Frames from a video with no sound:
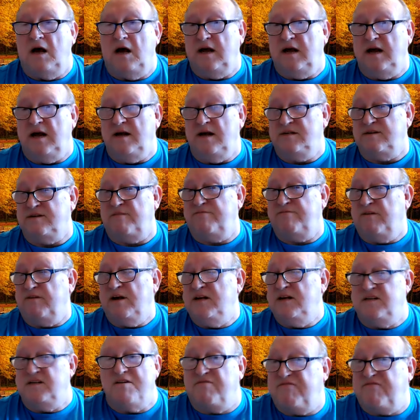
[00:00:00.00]
He's a
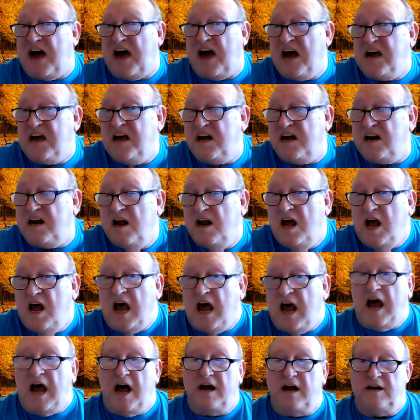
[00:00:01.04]
faggot,
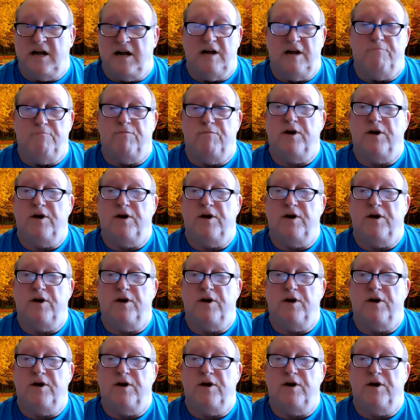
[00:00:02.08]
and he